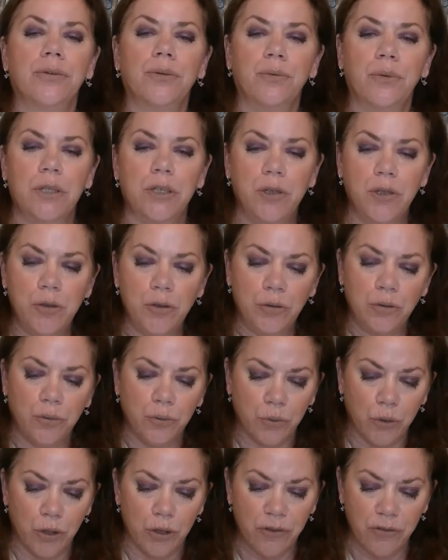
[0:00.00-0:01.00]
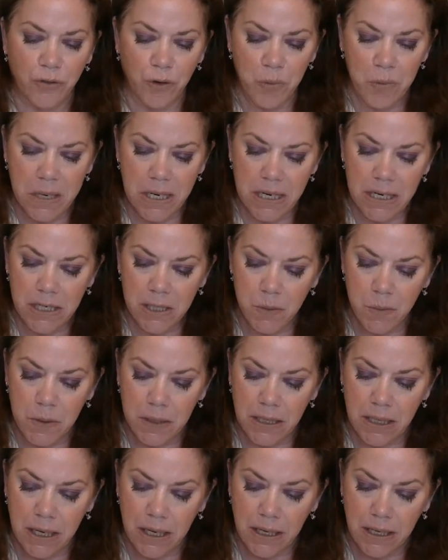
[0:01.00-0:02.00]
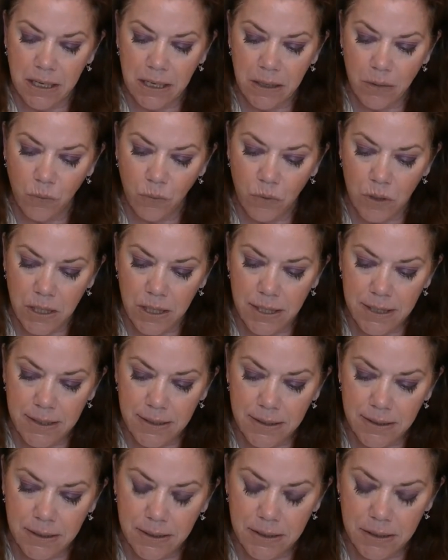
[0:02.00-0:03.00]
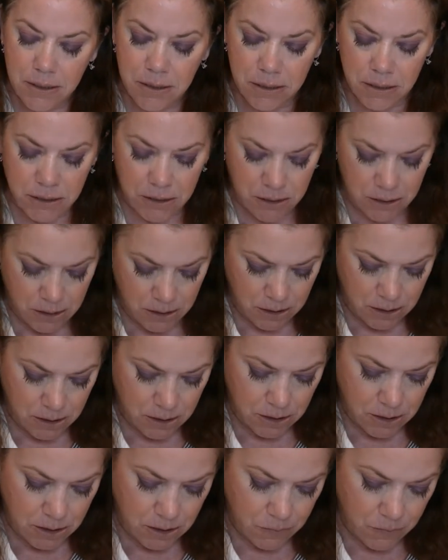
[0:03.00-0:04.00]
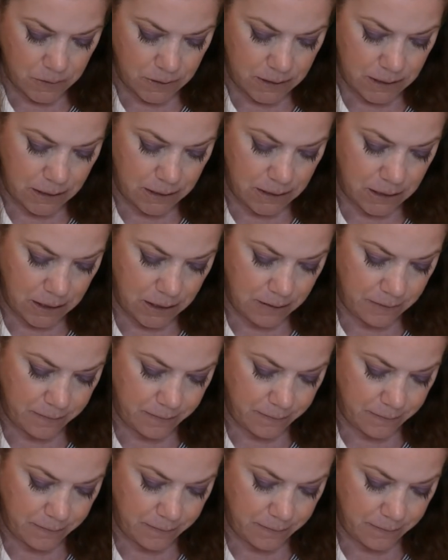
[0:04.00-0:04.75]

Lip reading: will work for my husband. And it was, what's that say?